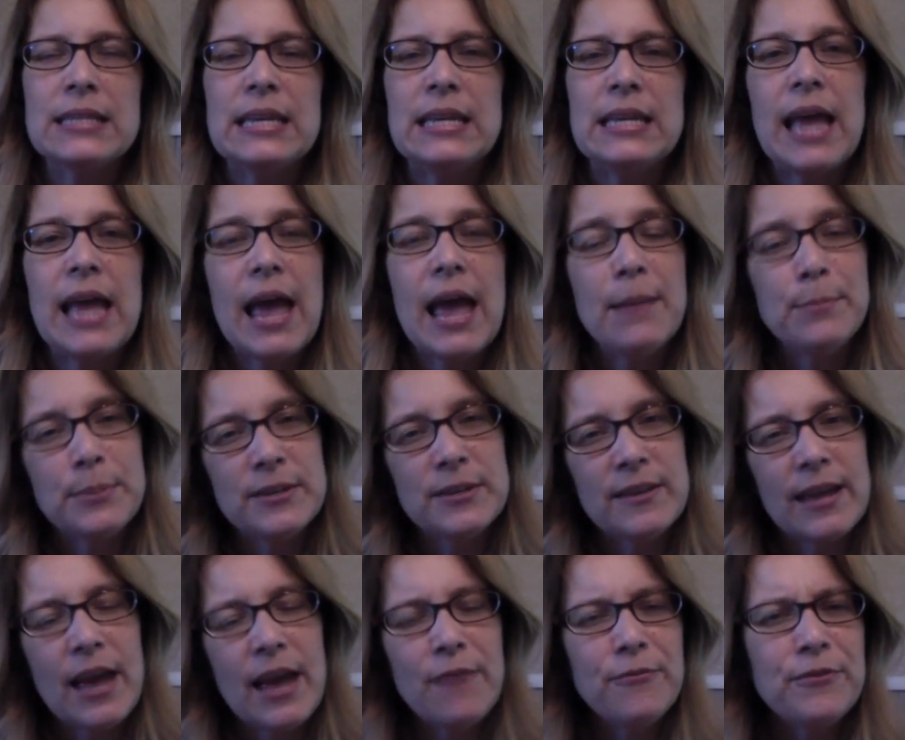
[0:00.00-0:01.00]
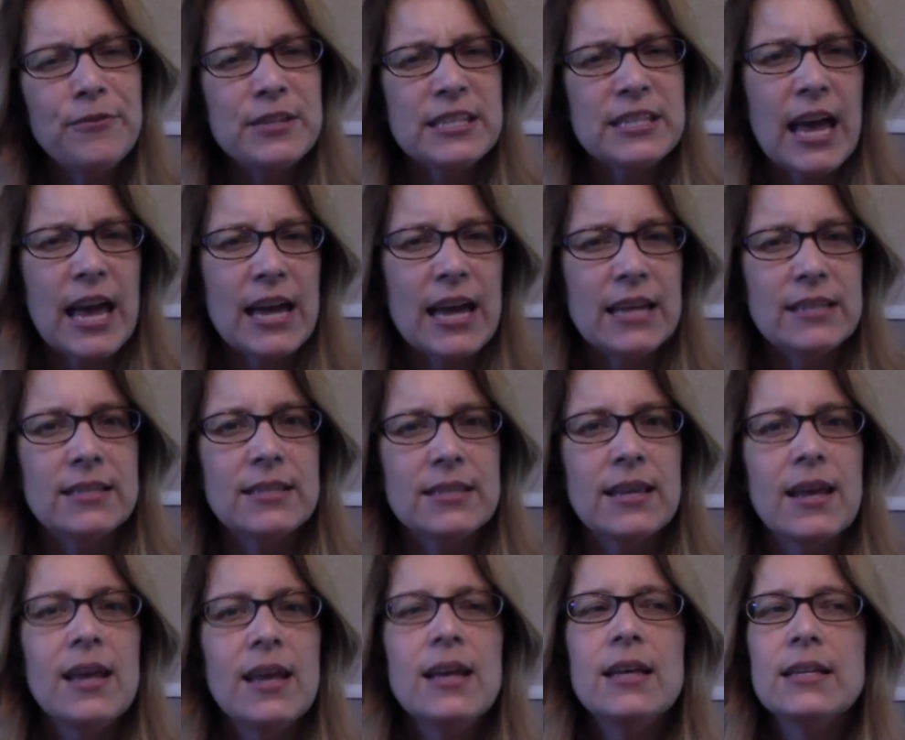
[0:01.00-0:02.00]
It emphasized
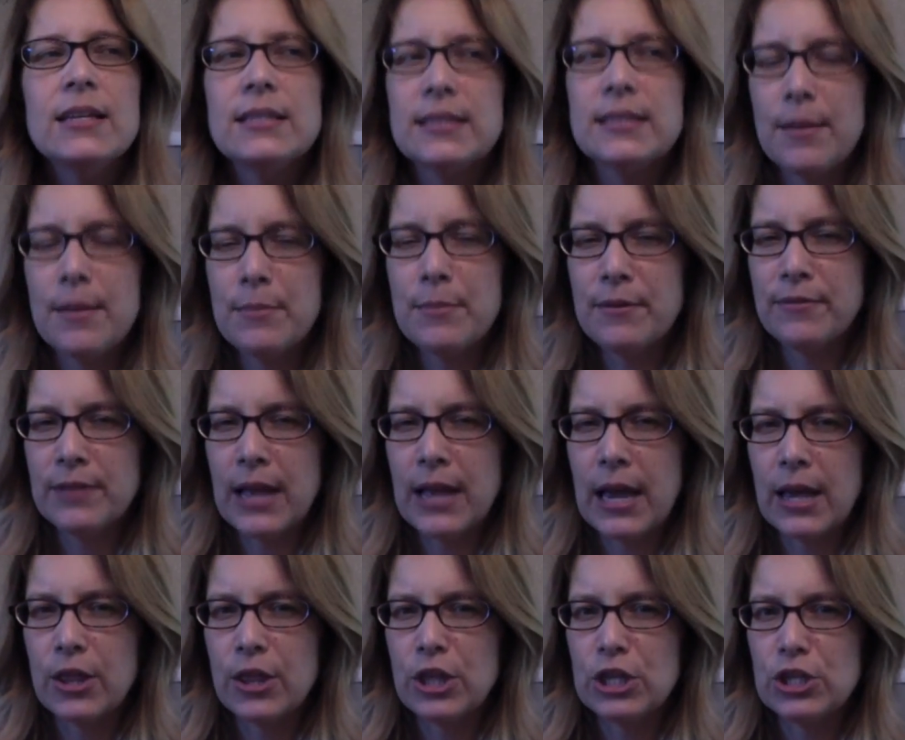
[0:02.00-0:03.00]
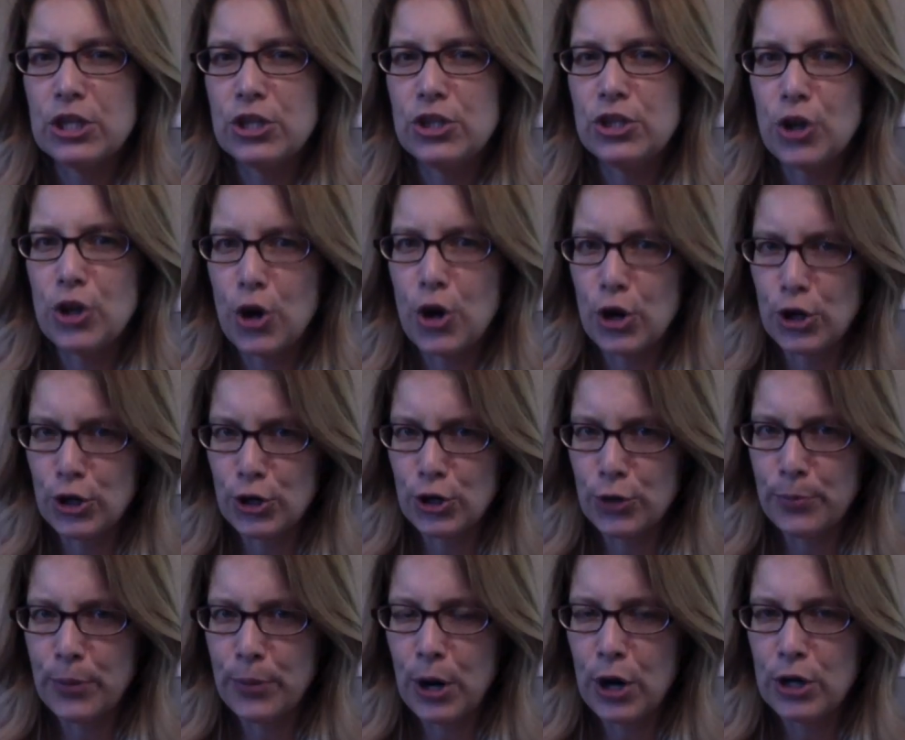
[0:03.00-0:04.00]
some of like the
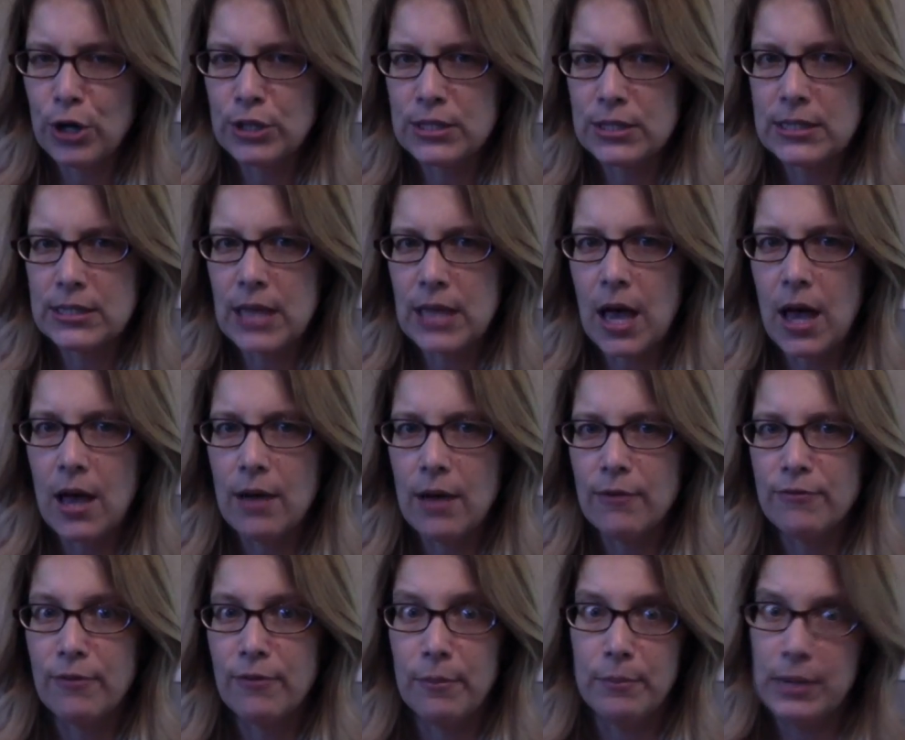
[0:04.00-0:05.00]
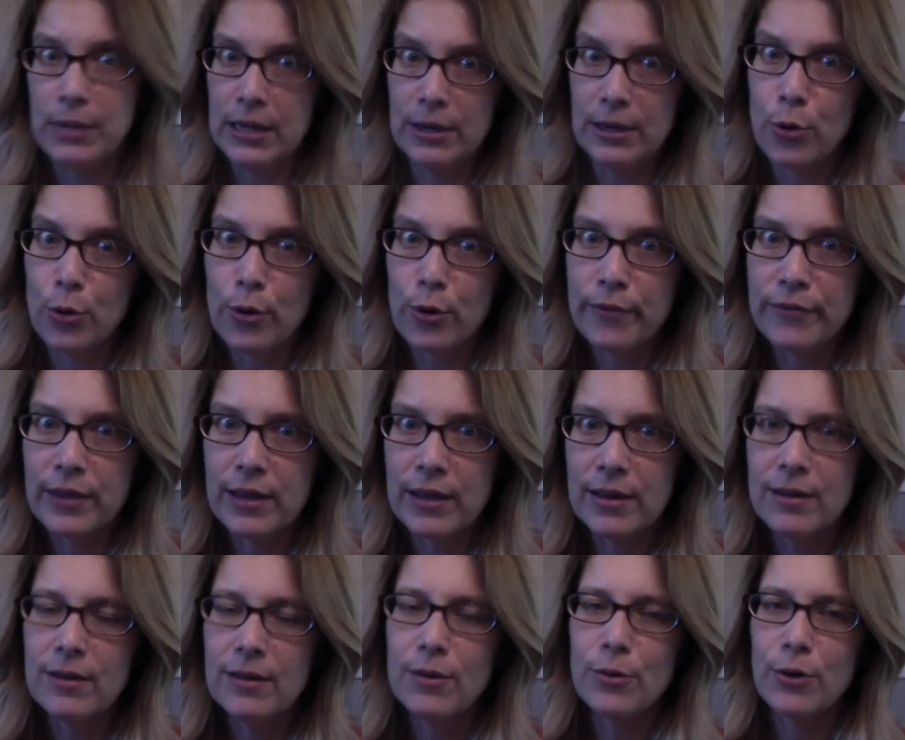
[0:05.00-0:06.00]
darker parts of being an
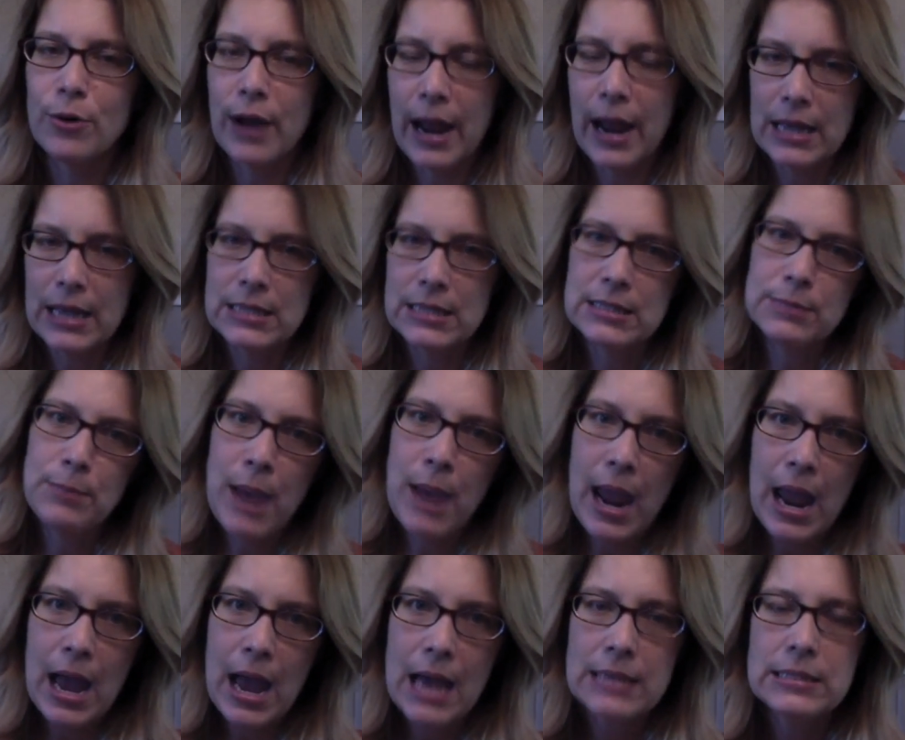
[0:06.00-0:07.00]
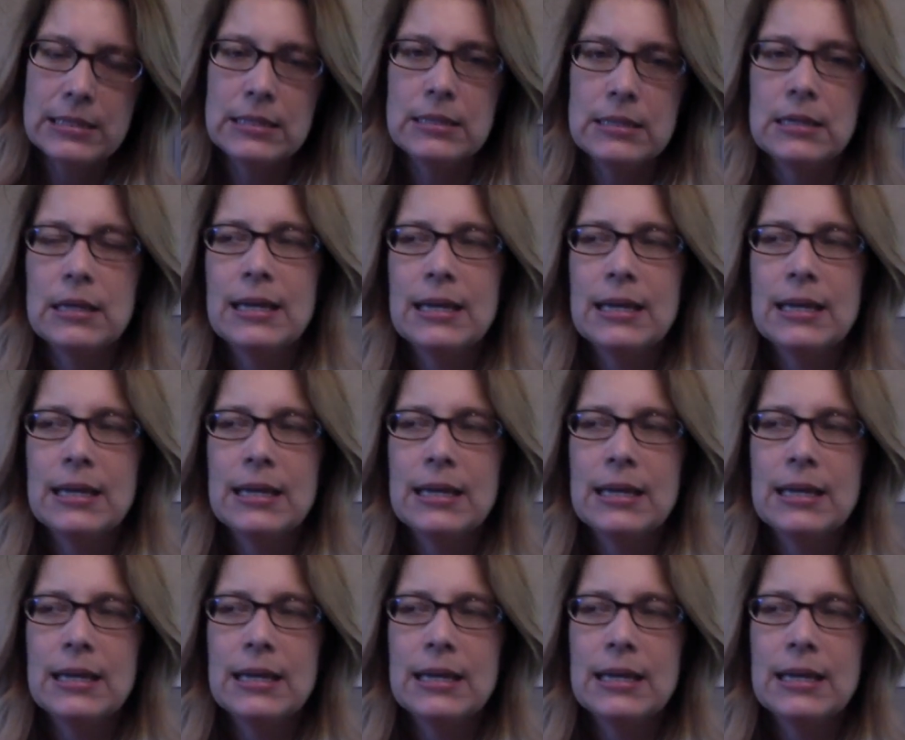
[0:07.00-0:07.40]
orphan or Anne's past,